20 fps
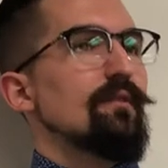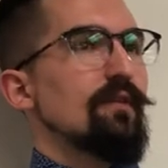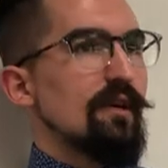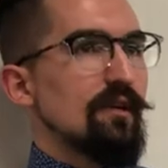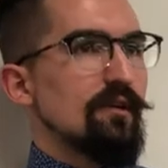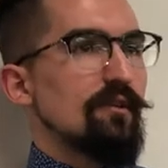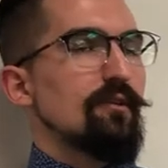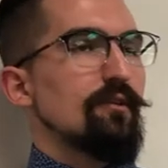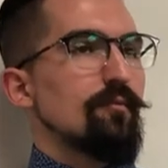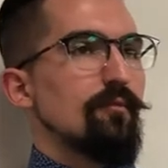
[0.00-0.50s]

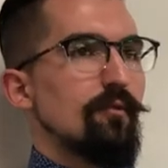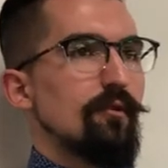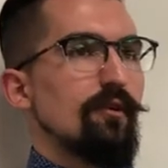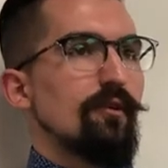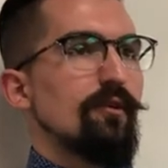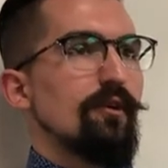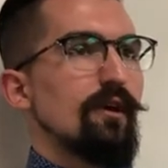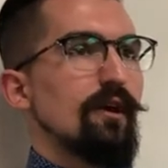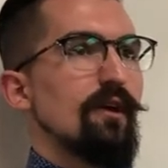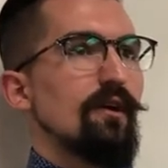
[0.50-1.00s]
that could work.
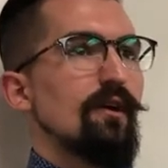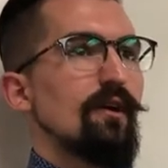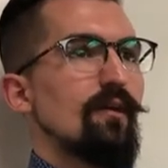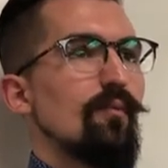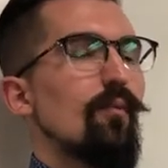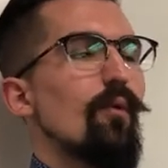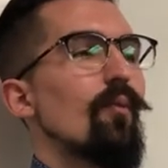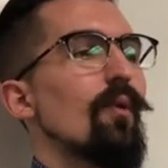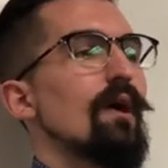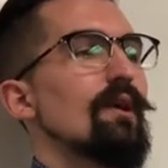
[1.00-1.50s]
Okay,
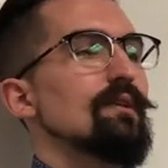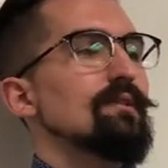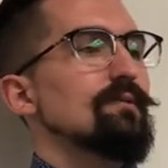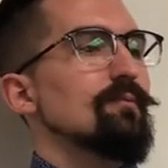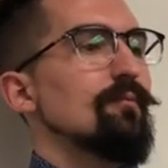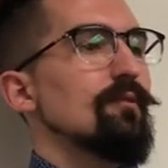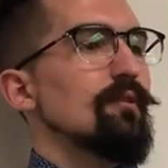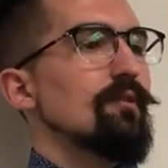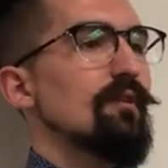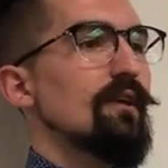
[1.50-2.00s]
well, why does it
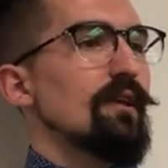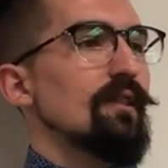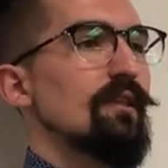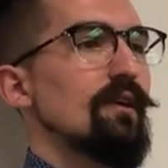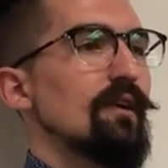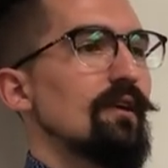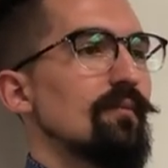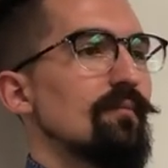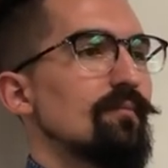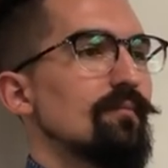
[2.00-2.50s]
work like
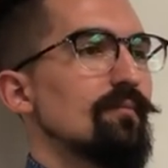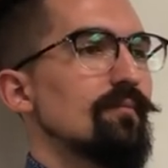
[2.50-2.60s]
that?